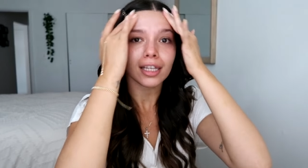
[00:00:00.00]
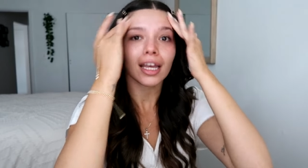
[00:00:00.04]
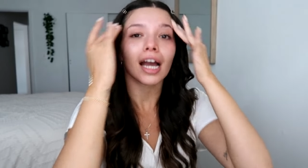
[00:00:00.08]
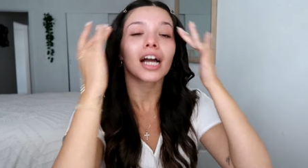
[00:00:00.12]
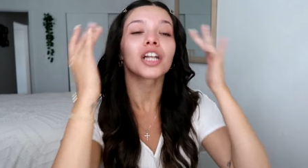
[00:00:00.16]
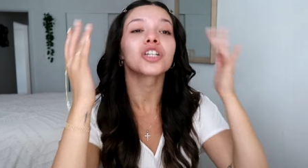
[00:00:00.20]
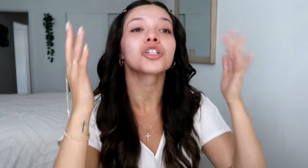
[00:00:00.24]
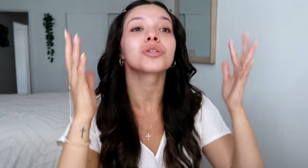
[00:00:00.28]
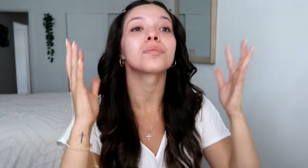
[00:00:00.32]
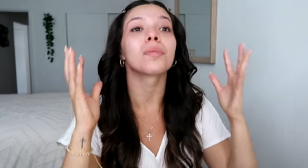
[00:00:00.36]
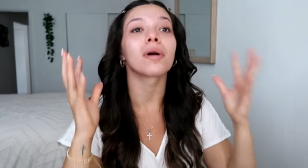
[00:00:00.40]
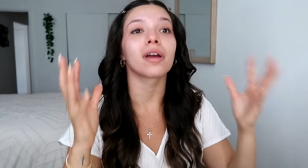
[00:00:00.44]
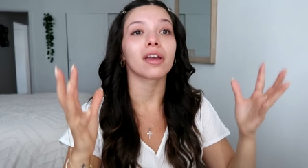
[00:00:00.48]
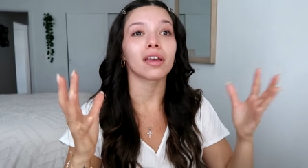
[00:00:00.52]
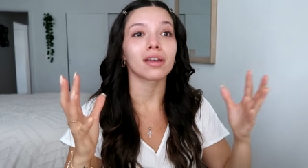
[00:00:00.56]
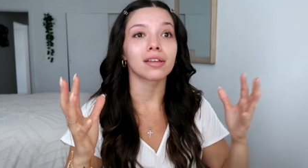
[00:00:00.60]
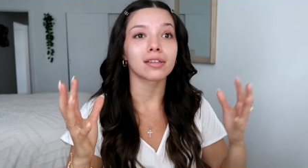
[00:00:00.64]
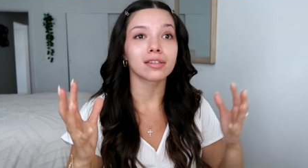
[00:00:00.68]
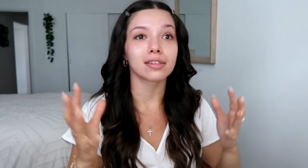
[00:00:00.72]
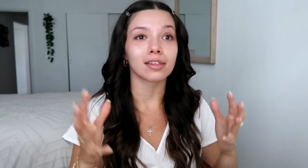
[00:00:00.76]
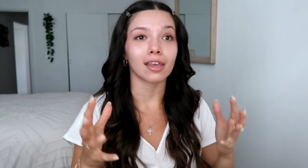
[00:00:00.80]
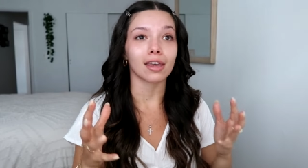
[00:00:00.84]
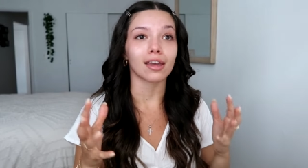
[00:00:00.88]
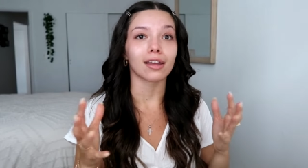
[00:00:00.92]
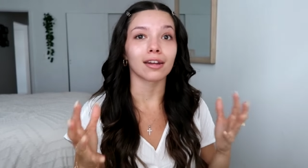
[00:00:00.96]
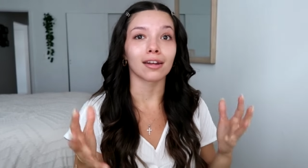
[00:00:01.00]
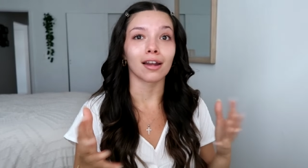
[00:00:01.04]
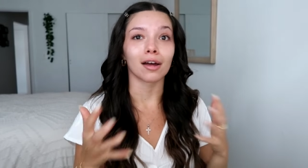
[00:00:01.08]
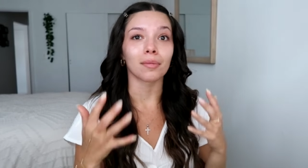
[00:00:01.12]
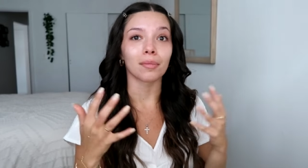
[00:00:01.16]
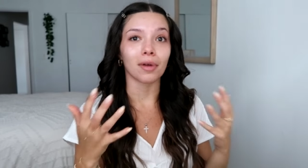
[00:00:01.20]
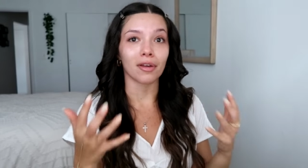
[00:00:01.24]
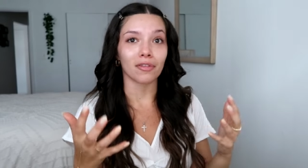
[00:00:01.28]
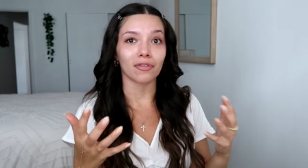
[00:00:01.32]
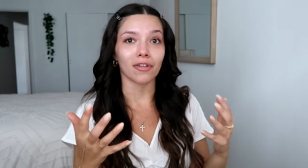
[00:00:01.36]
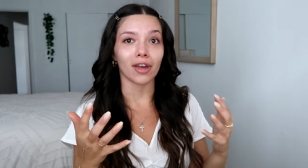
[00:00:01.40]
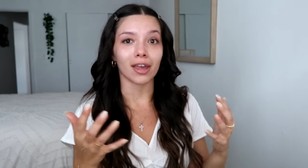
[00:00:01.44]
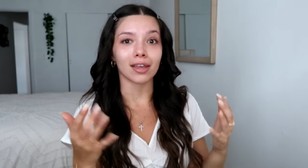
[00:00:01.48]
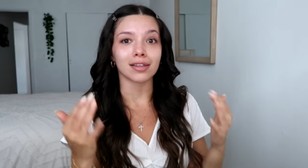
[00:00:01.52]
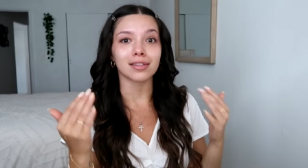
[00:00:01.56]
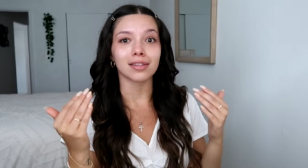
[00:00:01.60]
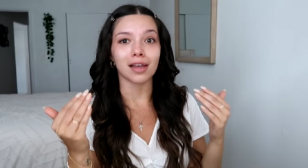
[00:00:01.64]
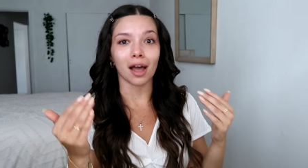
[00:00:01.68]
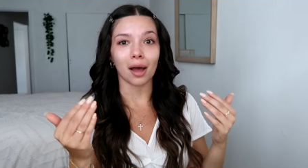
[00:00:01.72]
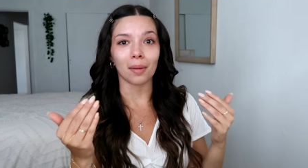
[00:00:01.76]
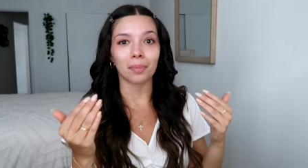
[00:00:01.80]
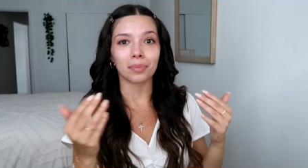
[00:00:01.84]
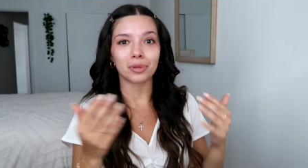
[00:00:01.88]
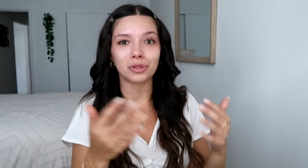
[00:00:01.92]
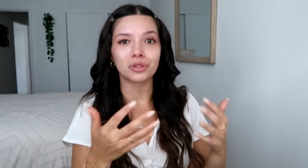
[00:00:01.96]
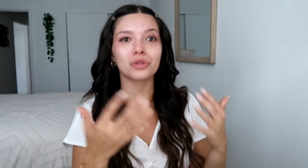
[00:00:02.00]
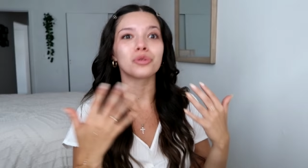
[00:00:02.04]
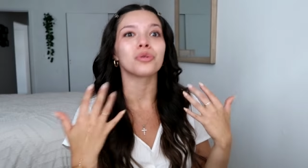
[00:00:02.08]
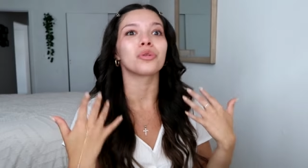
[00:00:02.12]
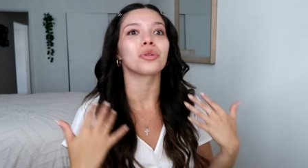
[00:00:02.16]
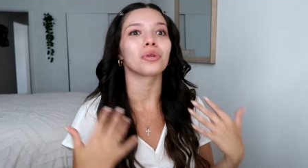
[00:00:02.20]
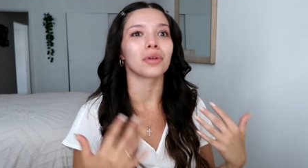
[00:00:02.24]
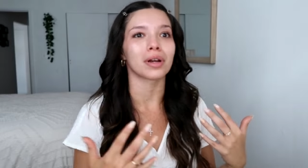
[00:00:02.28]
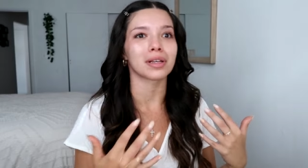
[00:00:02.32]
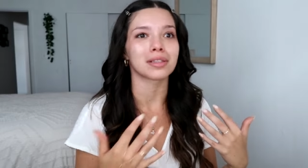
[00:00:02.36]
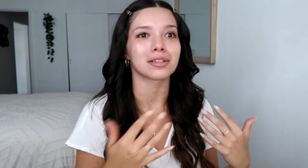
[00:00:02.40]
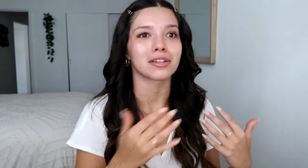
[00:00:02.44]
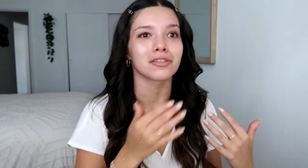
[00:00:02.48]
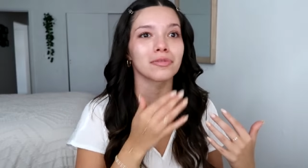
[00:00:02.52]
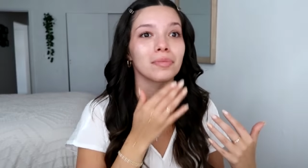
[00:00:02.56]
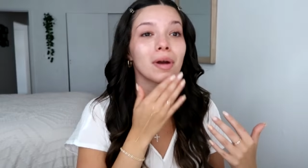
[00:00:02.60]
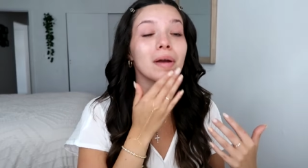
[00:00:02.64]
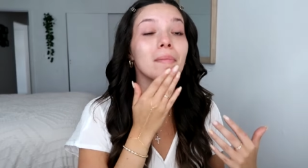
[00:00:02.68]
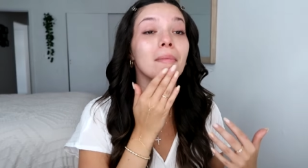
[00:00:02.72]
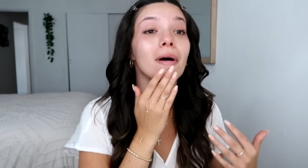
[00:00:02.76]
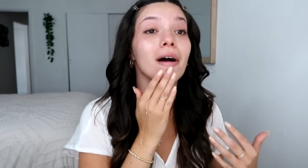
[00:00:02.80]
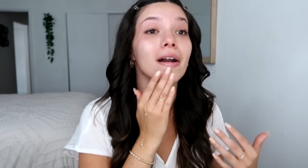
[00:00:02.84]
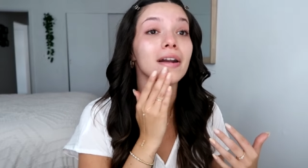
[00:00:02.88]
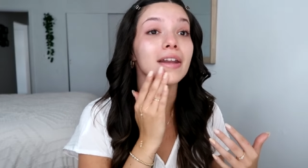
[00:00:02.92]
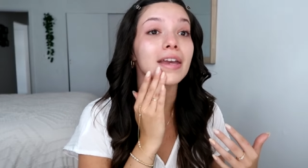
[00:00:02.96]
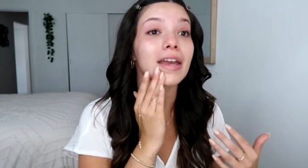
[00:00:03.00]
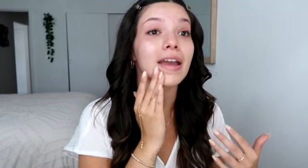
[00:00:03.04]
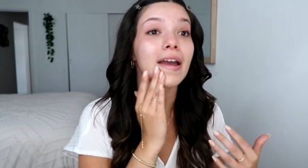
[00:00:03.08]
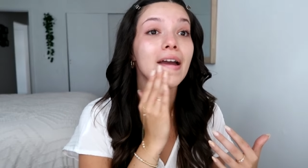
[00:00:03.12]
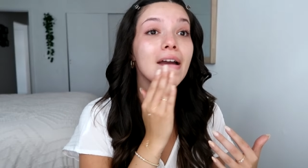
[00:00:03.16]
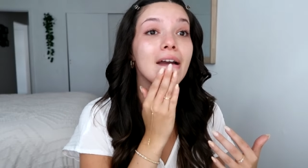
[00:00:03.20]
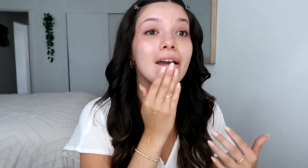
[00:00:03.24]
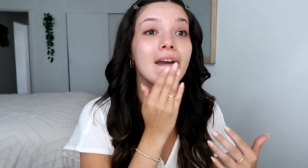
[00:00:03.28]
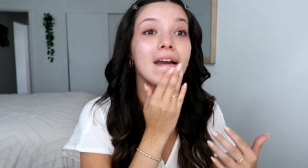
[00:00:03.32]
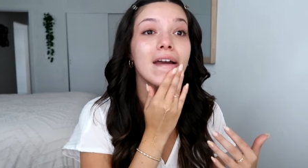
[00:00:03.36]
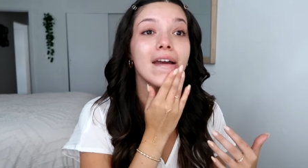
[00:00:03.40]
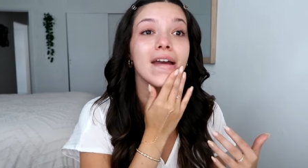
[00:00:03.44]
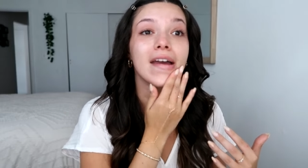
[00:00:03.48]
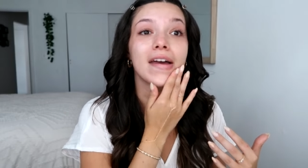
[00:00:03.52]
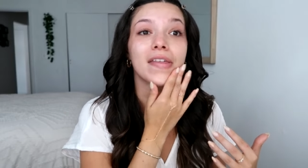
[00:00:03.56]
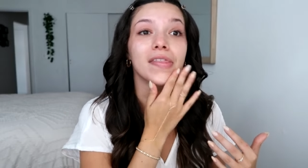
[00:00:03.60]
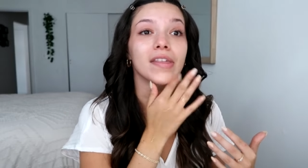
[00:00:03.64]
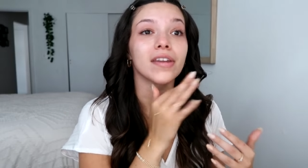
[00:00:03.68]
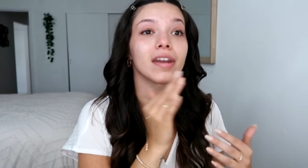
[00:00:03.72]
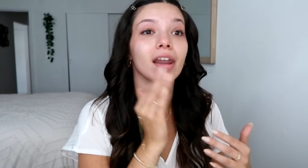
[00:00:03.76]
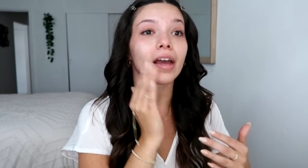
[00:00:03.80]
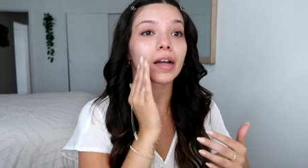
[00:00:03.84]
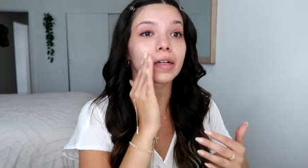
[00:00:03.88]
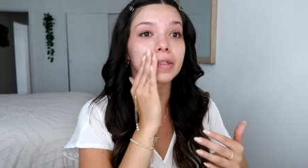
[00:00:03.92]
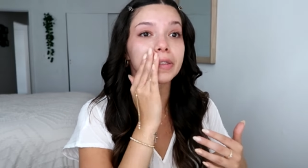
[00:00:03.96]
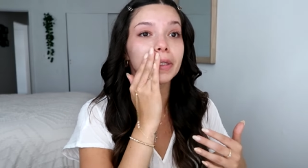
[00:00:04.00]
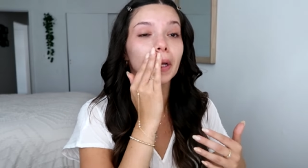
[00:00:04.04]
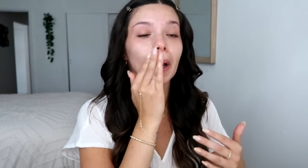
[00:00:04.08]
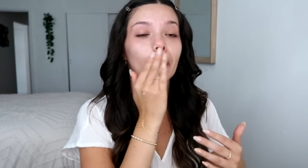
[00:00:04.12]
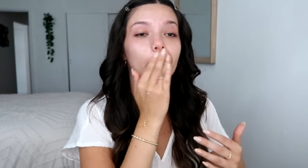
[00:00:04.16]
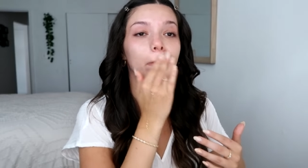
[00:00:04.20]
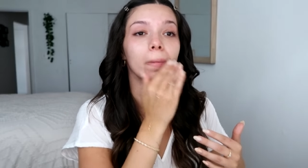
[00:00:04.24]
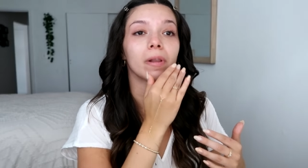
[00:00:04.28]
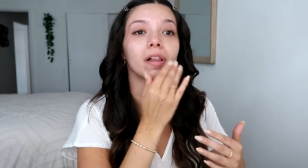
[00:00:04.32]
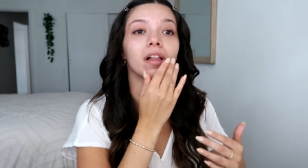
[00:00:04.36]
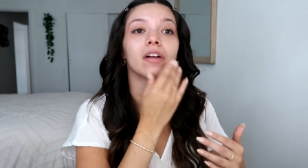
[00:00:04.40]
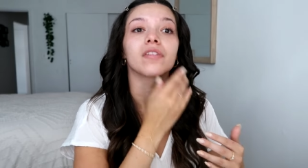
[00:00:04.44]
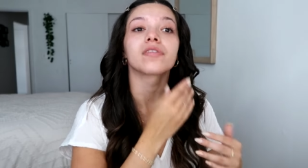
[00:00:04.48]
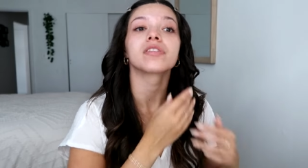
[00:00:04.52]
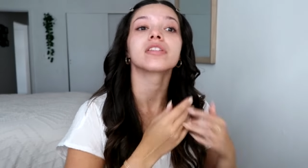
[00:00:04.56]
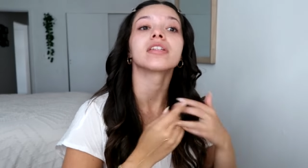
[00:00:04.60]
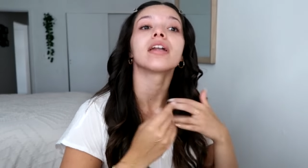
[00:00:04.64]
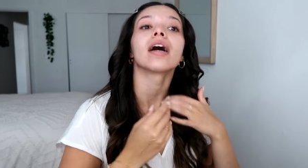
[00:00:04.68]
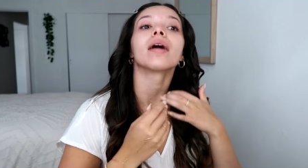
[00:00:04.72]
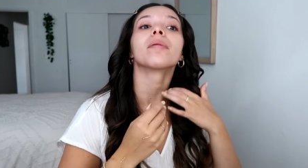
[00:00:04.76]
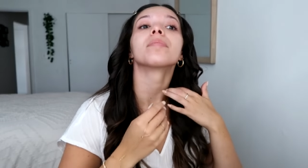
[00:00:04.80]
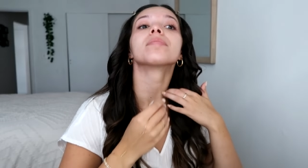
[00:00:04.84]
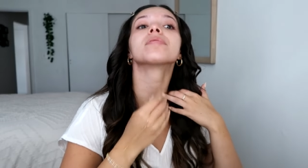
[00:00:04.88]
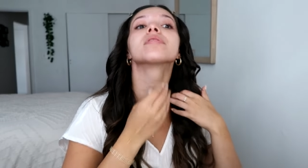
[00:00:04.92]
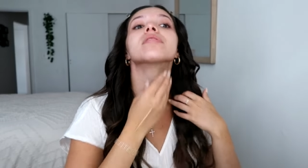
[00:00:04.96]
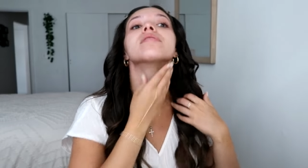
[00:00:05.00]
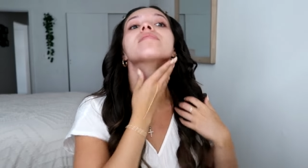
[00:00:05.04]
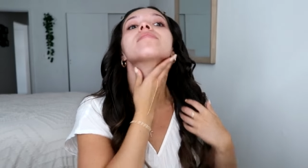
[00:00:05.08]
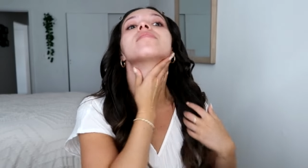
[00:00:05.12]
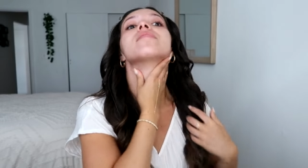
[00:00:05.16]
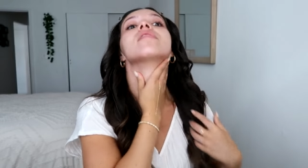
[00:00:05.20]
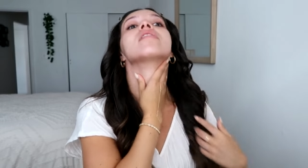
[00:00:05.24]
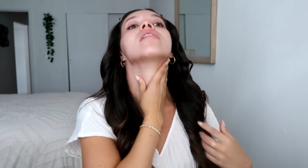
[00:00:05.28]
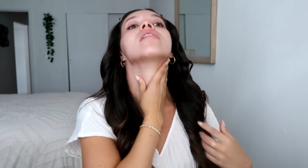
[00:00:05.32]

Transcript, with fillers: catch my skin on my face up to the rest of my body in the next couple of steps.